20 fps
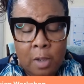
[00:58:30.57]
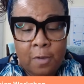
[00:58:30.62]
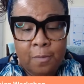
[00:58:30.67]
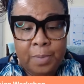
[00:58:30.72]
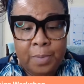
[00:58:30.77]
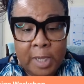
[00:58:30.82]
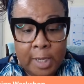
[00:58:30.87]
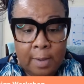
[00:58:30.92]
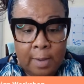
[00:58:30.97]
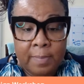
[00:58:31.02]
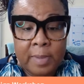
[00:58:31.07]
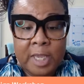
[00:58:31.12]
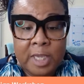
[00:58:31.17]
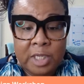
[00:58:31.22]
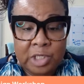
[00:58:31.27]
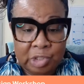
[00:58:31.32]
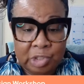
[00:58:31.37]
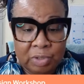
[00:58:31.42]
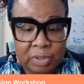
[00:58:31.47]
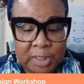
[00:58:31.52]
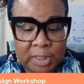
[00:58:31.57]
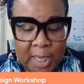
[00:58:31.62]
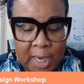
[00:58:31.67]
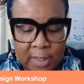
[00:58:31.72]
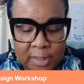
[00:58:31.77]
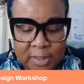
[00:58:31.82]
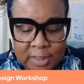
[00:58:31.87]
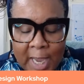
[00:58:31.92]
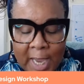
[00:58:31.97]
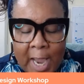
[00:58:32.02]
p.m. Eastern
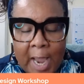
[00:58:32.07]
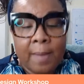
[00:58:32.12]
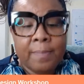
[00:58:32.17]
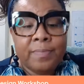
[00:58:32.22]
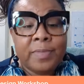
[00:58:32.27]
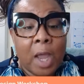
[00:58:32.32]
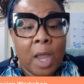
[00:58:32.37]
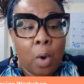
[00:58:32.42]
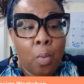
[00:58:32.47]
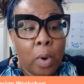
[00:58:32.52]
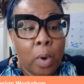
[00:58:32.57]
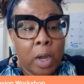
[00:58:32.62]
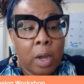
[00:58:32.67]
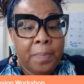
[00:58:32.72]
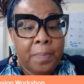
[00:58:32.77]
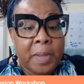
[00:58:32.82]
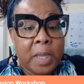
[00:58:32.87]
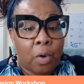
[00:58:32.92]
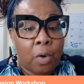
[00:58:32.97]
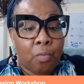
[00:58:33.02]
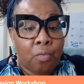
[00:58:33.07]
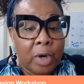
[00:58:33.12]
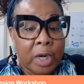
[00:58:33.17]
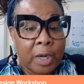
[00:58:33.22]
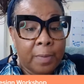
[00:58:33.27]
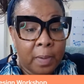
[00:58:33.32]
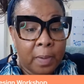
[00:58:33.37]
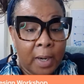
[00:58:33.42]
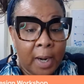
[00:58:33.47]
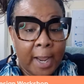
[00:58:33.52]
Standard Time. There will be a
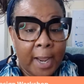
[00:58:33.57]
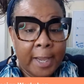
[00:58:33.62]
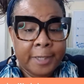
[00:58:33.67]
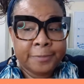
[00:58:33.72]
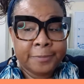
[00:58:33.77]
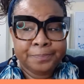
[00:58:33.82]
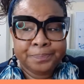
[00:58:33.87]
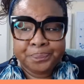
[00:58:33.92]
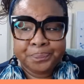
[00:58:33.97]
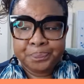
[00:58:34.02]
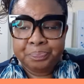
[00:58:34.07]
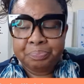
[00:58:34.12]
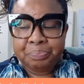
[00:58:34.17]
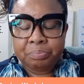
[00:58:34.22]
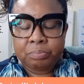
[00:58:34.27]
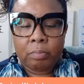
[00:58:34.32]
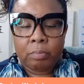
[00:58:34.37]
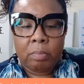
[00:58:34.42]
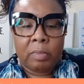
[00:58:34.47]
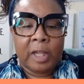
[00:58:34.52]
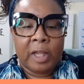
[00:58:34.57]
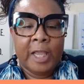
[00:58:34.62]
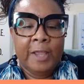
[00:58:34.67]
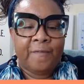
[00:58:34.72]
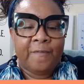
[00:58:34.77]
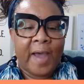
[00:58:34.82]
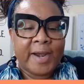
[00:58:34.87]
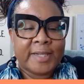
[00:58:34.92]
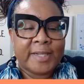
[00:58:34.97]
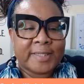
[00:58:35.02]
replay. If
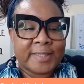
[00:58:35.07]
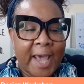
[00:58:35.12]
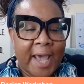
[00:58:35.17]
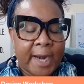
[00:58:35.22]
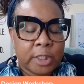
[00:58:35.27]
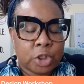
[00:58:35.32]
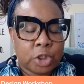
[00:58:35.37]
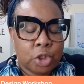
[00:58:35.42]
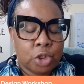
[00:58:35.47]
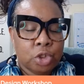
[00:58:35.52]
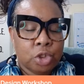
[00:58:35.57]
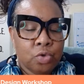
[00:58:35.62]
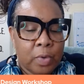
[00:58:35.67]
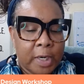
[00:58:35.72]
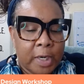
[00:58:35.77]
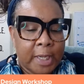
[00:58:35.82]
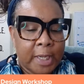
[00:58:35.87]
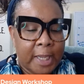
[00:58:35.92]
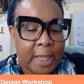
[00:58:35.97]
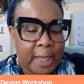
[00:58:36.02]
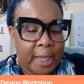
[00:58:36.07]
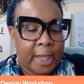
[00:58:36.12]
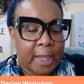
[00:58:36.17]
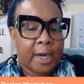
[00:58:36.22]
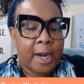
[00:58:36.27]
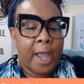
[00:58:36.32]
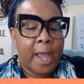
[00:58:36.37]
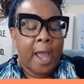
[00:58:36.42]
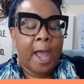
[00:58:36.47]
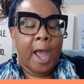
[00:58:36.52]
I decided to do it
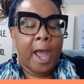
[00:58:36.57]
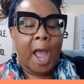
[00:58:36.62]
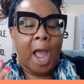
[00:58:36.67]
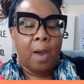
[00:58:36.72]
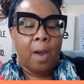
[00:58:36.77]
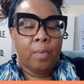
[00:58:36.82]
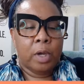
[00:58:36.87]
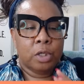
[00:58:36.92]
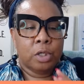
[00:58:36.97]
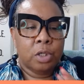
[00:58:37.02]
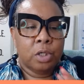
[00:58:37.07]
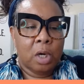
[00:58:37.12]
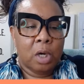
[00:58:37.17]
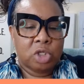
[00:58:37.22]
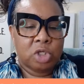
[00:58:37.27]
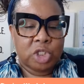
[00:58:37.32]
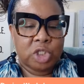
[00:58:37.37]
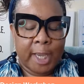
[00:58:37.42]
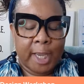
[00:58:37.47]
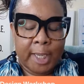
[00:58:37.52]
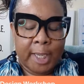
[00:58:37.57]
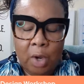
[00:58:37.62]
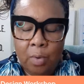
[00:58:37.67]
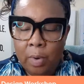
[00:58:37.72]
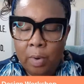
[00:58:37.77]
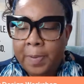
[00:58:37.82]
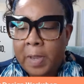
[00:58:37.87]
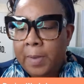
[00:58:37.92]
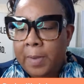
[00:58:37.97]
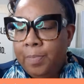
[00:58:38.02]
again, I will, check in
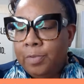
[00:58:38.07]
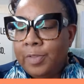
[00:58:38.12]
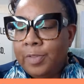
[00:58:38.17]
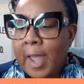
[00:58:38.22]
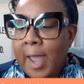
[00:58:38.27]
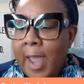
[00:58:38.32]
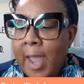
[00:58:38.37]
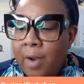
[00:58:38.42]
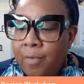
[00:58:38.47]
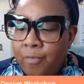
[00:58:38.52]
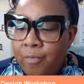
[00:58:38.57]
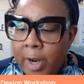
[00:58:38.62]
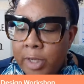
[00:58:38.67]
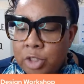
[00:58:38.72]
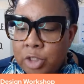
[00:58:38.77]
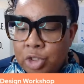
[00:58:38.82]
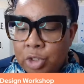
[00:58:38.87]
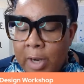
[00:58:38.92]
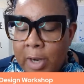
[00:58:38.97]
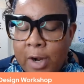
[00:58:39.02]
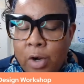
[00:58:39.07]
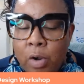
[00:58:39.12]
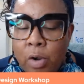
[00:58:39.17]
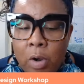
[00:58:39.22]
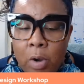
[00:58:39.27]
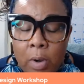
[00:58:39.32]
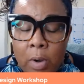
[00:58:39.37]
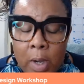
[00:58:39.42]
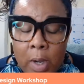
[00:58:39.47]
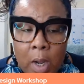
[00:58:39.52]
with people that have registered. I
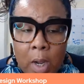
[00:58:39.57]
know